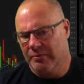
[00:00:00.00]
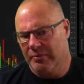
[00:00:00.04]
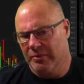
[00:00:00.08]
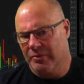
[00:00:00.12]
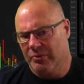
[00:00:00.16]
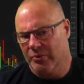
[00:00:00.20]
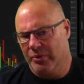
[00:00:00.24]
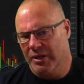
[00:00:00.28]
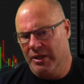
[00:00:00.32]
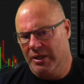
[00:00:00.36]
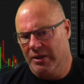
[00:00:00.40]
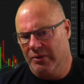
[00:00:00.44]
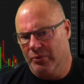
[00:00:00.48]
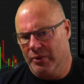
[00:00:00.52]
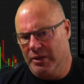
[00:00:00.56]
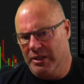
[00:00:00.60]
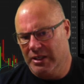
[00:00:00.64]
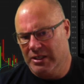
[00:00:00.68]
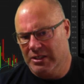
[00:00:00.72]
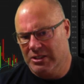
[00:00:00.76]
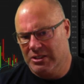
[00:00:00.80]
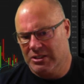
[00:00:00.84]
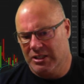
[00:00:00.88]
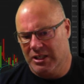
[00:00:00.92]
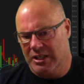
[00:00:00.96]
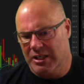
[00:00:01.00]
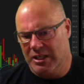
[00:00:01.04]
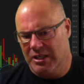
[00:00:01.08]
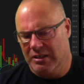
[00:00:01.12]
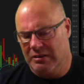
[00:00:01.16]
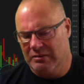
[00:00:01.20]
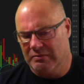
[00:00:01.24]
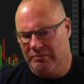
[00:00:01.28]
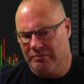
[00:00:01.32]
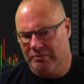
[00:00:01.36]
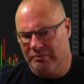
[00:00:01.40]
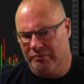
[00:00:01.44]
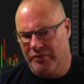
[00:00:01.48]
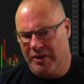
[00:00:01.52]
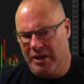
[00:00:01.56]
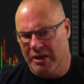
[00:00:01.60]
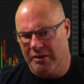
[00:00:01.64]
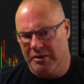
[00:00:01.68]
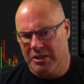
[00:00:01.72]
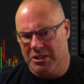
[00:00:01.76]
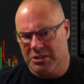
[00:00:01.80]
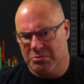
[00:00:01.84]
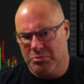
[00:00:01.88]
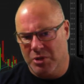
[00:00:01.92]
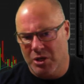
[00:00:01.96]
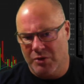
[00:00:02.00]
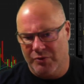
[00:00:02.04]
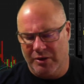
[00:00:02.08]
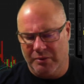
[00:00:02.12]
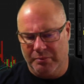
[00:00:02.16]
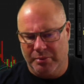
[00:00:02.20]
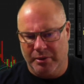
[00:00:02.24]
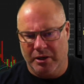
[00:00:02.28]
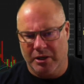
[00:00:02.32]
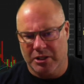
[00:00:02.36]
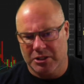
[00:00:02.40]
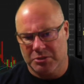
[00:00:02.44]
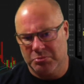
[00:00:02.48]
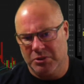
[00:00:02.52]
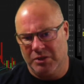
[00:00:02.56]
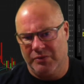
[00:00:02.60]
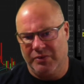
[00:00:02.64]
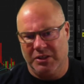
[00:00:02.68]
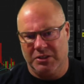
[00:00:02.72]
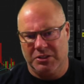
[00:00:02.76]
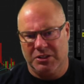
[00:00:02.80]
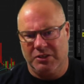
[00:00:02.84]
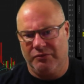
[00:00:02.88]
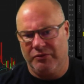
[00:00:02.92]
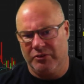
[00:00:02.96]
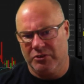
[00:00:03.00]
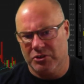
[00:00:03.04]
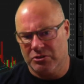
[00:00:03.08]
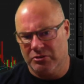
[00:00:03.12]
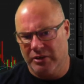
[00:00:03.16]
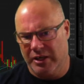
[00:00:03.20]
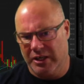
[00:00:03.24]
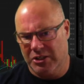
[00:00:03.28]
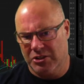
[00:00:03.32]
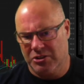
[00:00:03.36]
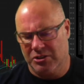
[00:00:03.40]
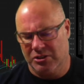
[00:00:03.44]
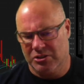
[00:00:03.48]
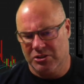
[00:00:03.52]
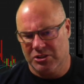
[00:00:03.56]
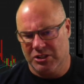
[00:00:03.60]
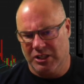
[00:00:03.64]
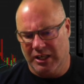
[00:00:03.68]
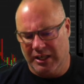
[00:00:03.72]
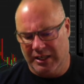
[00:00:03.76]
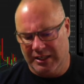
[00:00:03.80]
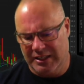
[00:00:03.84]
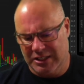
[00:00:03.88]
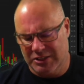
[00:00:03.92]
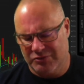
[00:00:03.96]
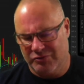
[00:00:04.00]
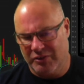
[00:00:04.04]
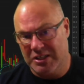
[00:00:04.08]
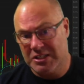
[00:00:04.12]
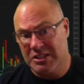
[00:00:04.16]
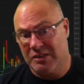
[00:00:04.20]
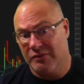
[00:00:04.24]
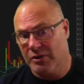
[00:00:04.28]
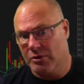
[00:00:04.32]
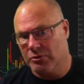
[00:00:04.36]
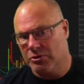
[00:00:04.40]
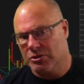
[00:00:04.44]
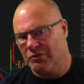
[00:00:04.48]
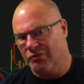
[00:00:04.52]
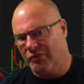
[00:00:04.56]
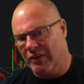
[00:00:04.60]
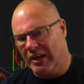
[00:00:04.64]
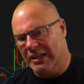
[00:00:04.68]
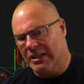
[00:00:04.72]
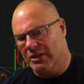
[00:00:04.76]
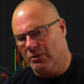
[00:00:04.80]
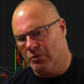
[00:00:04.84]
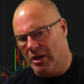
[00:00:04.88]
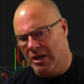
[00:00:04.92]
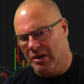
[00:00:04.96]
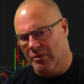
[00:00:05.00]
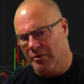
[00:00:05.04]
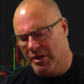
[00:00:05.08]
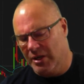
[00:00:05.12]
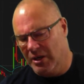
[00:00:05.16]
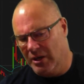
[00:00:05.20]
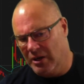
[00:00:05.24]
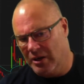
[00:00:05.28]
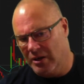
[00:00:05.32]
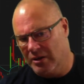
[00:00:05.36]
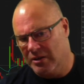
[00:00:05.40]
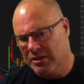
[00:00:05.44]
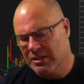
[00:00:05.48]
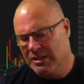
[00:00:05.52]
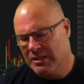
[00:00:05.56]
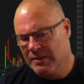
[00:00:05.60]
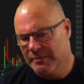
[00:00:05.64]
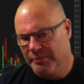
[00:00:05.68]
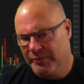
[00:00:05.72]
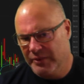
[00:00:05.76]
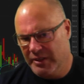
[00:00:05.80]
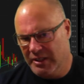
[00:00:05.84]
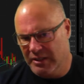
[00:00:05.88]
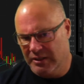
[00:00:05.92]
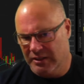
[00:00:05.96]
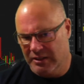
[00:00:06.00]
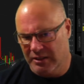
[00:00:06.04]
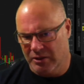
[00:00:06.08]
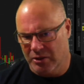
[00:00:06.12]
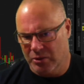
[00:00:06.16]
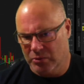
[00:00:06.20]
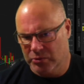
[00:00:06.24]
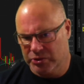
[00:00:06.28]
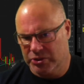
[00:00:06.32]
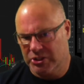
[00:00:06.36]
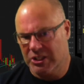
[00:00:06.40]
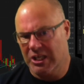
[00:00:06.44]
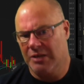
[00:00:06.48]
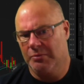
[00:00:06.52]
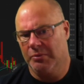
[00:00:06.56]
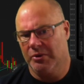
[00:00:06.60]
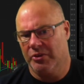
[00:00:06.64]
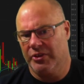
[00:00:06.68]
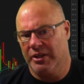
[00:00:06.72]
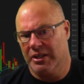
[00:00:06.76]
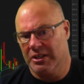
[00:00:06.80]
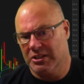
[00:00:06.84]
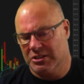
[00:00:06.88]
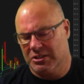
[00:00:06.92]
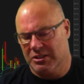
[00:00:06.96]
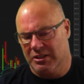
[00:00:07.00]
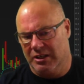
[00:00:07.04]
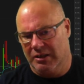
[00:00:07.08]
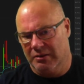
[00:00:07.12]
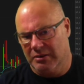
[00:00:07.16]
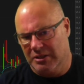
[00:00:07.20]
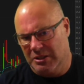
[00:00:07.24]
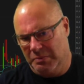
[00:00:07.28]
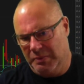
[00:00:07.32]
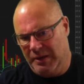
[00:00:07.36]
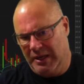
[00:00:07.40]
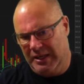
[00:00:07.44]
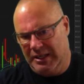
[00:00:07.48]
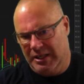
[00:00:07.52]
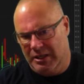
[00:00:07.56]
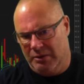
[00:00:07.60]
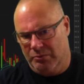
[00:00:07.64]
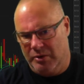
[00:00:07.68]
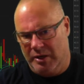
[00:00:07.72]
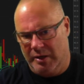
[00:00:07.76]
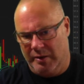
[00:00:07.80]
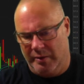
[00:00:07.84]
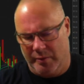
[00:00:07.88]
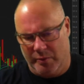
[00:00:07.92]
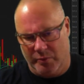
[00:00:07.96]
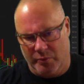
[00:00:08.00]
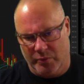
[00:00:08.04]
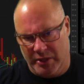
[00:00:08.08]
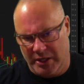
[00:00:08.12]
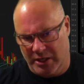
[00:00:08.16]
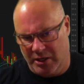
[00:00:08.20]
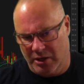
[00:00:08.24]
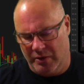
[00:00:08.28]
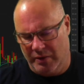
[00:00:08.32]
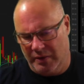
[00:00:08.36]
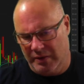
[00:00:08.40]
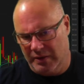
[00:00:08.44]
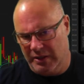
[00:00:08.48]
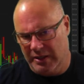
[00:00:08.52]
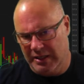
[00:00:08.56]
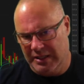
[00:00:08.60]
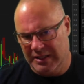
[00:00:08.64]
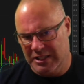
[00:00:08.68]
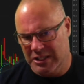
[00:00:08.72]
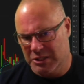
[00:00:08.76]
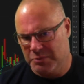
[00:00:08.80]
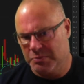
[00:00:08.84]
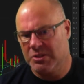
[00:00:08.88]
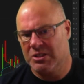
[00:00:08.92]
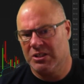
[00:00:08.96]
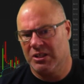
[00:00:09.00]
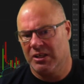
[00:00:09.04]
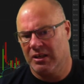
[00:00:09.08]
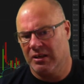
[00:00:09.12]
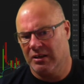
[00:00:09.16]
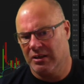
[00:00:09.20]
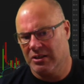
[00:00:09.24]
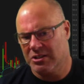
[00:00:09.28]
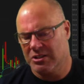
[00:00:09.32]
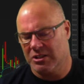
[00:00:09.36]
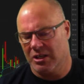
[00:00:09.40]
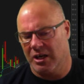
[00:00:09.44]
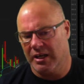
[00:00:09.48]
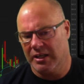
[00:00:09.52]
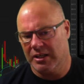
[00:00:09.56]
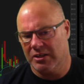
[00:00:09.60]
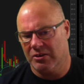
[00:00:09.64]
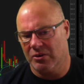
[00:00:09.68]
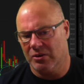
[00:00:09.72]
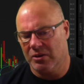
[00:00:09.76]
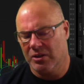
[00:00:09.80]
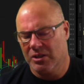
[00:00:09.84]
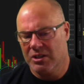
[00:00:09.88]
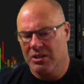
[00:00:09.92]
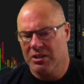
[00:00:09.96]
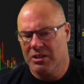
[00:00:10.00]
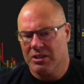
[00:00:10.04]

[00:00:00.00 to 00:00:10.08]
We see various moving parts moving in different directions, and it's very difficult to value where we are in the whole scheme of things, and depending on where we are in this particular cycle.